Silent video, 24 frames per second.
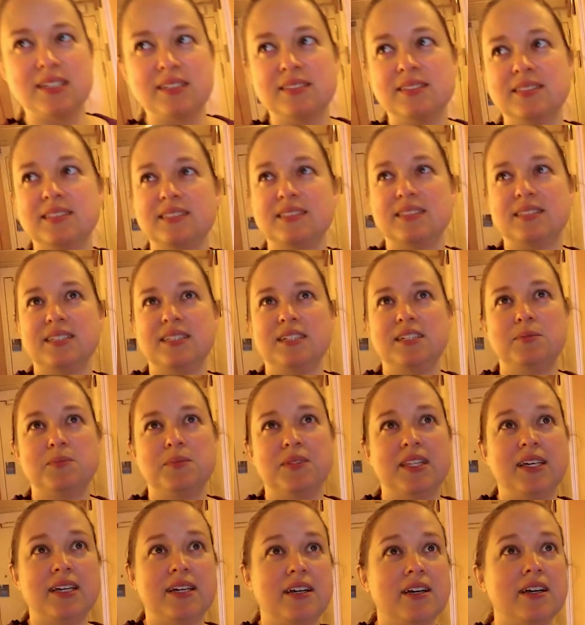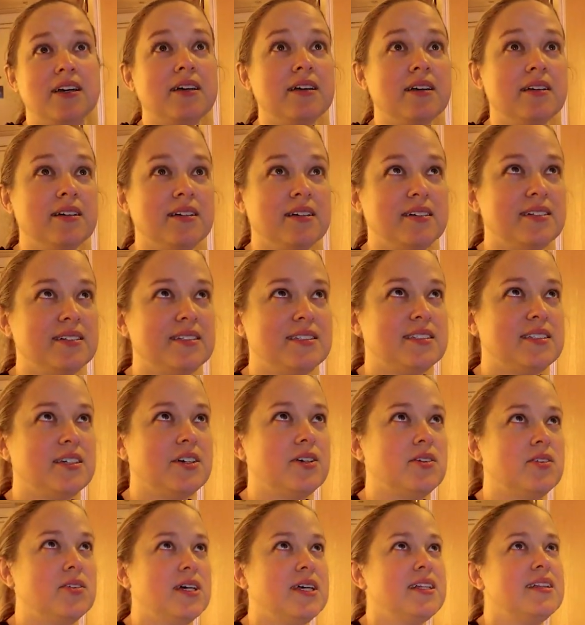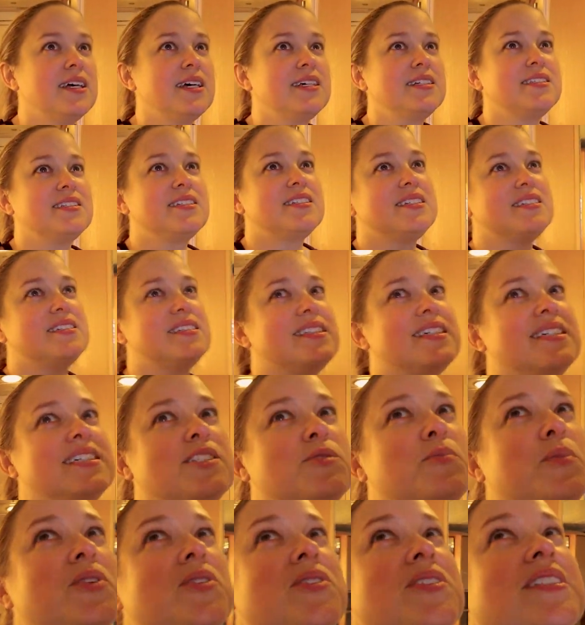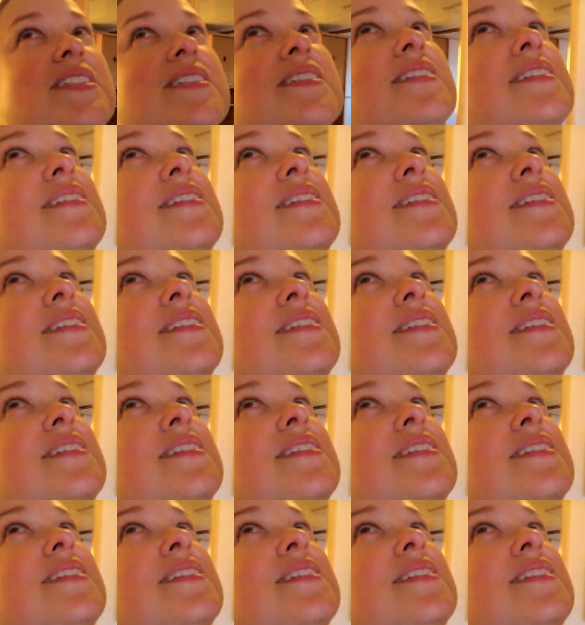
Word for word: can sleep there. So unless, does this pull?